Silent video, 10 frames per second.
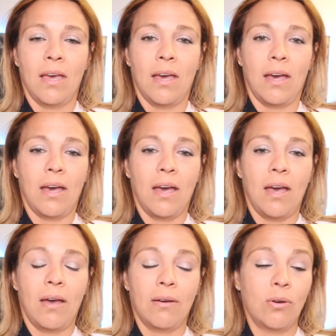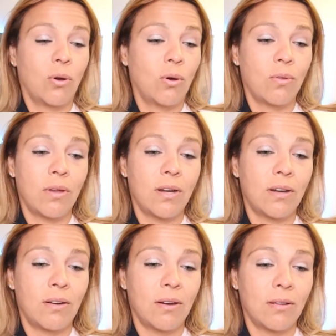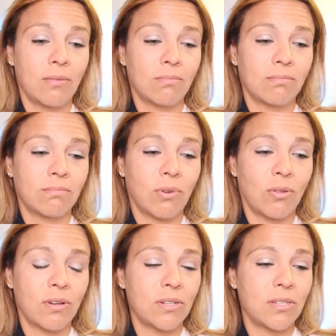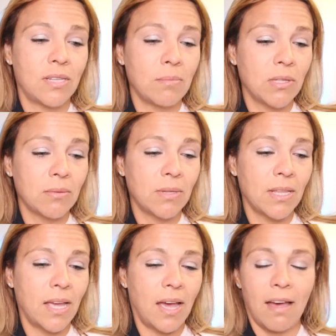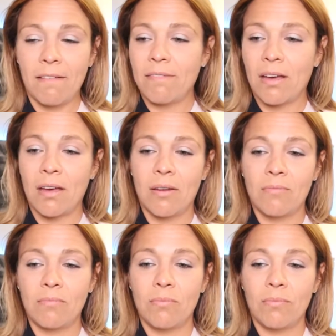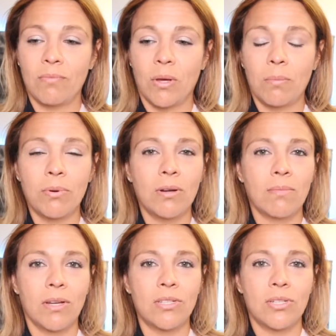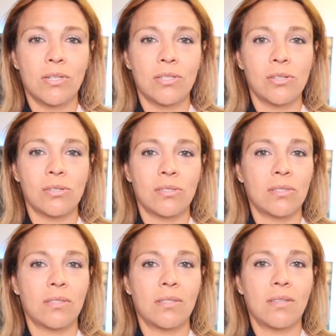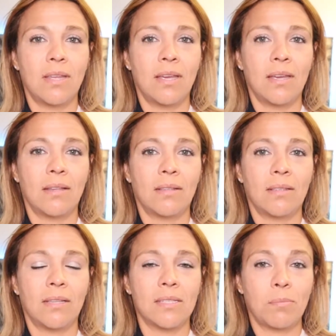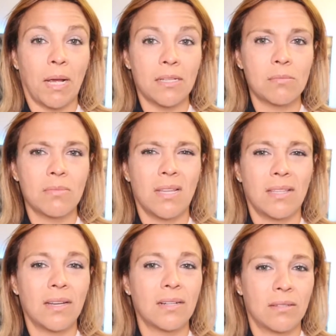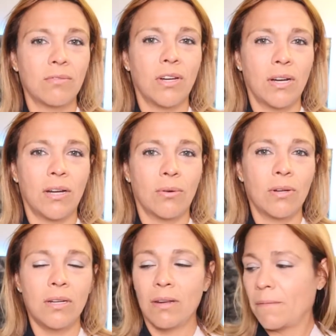Other symptom that I have, not pretty much, is just the spasm that there's very annoying.